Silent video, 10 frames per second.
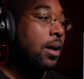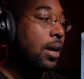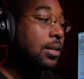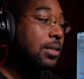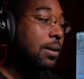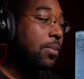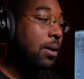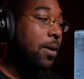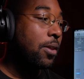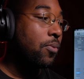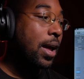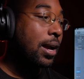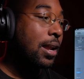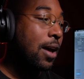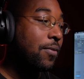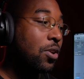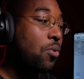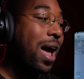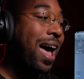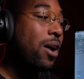And the same thing, by the way, I can have it
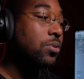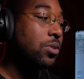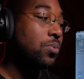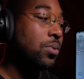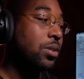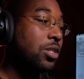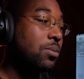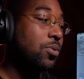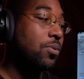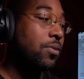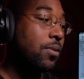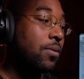go out really smooth.